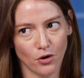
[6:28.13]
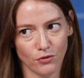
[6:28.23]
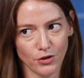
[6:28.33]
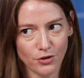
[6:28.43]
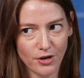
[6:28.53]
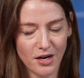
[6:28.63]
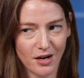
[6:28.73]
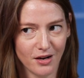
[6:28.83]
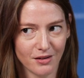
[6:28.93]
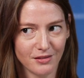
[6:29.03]
over
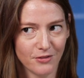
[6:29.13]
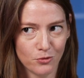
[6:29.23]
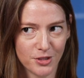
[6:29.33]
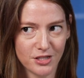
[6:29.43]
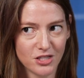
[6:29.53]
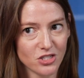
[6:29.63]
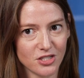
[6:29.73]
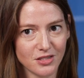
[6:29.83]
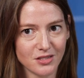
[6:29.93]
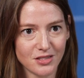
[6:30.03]
creating livable
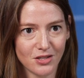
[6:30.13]
conditions.